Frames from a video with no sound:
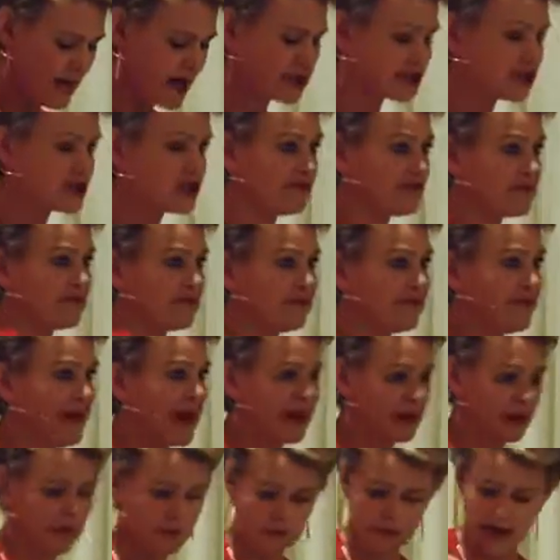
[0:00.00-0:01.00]
much of the
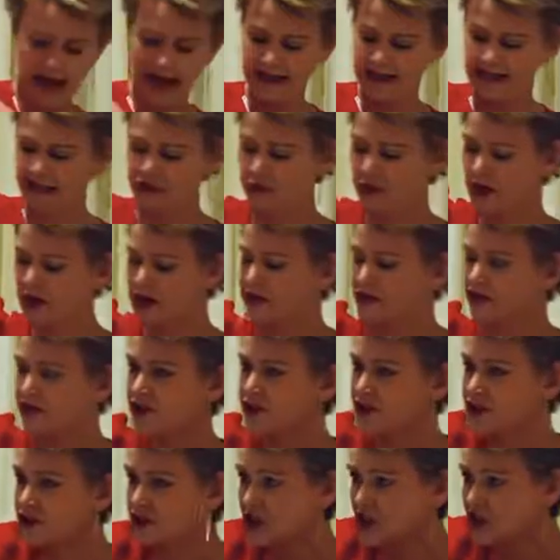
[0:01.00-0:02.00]
final product was
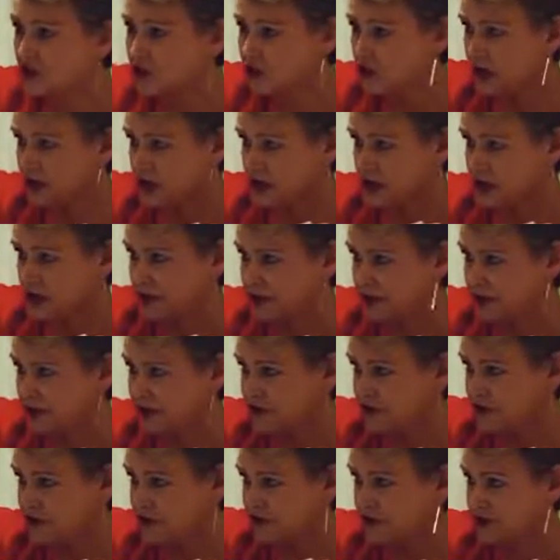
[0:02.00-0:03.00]

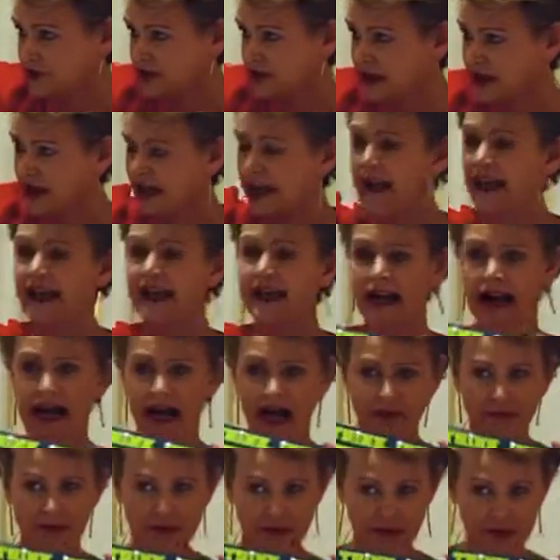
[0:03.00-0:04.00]
Stuart's and
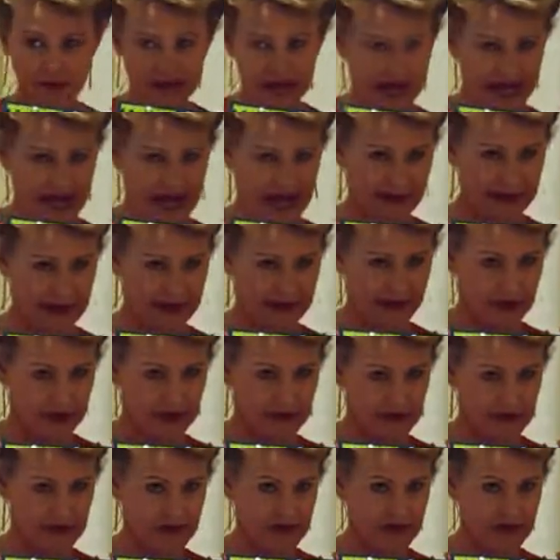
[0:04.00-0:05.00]
how much was
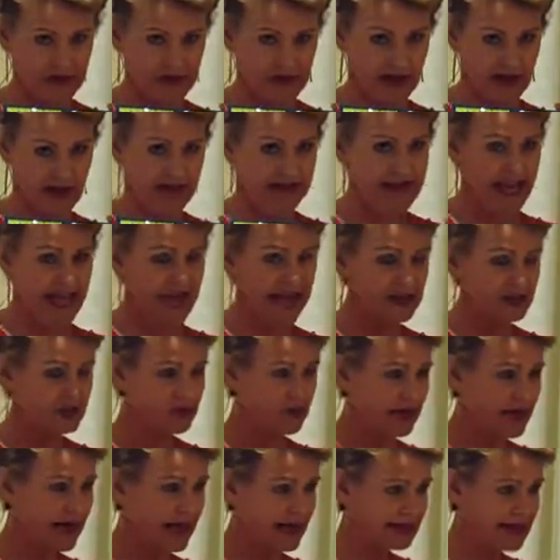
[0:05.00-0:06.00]
Tabitha's. That's
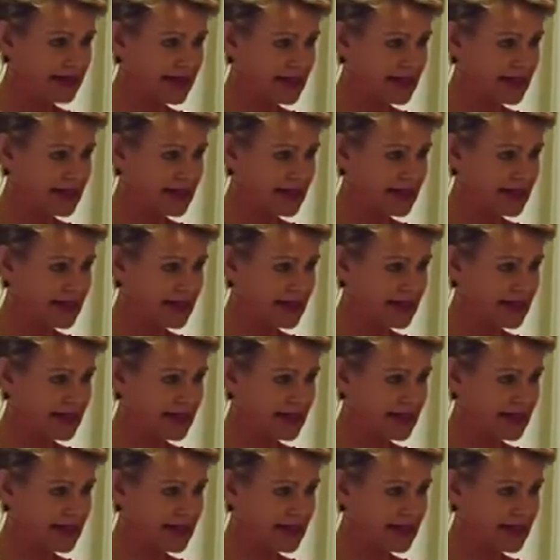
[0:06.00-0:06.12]
what I